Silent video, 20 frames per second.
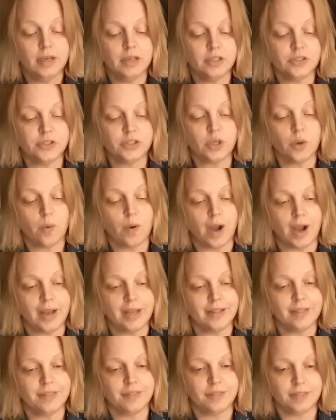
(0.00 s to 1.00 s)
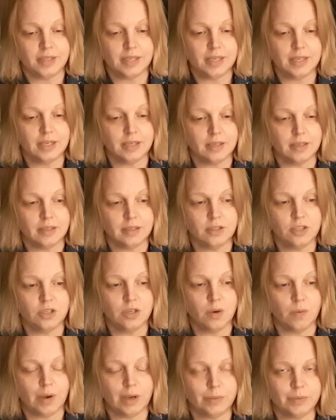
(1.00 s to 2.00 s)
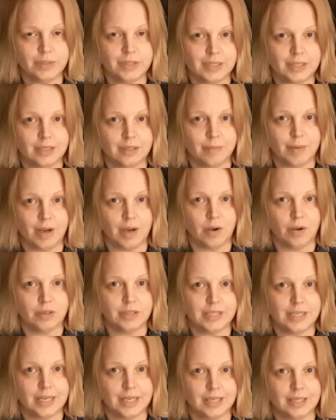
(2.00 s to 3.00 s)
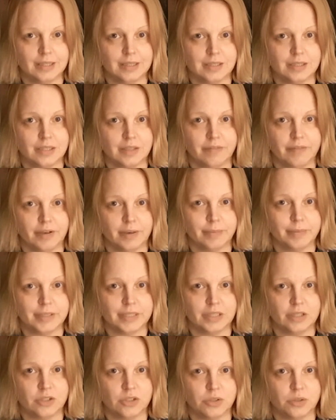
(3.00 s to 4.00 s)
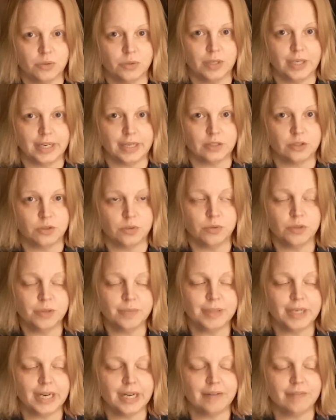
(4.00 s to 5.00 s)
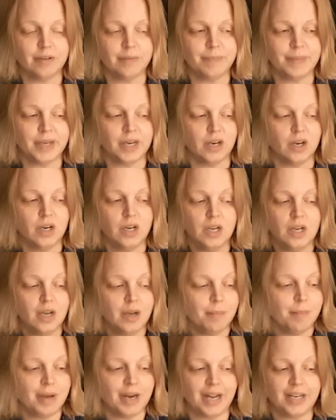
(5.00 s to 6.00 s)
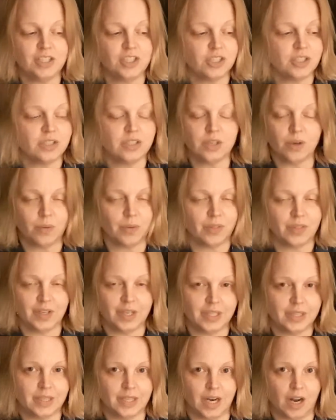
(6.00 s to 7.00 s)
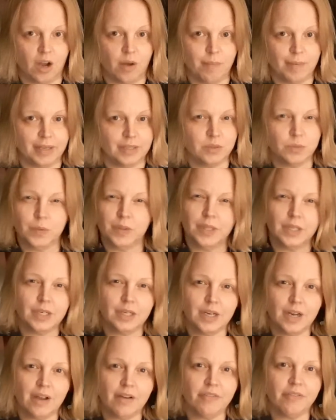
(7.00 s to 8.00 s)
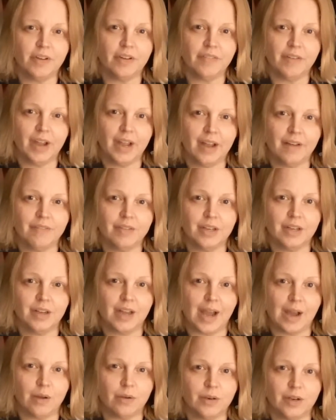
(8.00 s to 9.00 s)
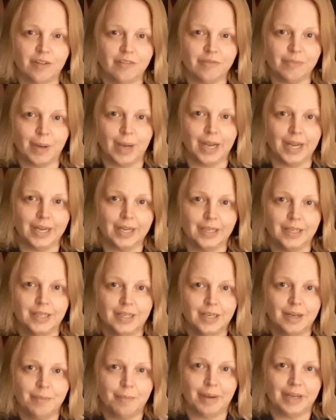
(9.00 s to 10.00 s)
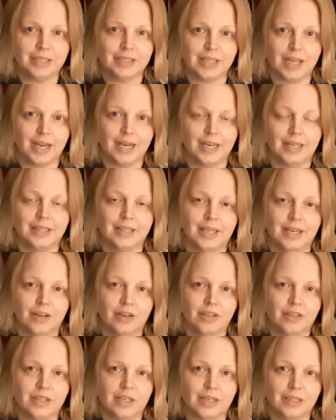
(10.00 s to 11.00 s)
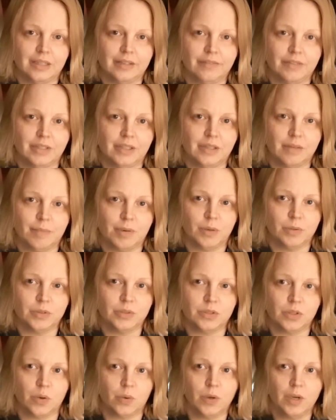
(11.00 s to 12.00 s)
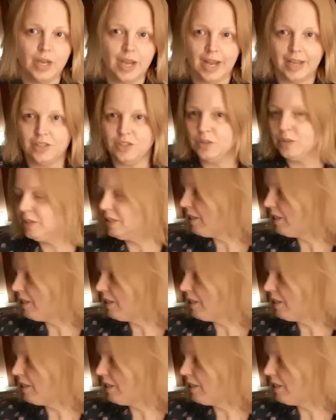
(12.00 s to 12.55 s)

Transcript: So I think, I was thinking about taking the stuff upstairs to an extra room that I have up there, but I just don't think that I'll mess with it enough if I have it out of my site and the area that I live in the most. So as you can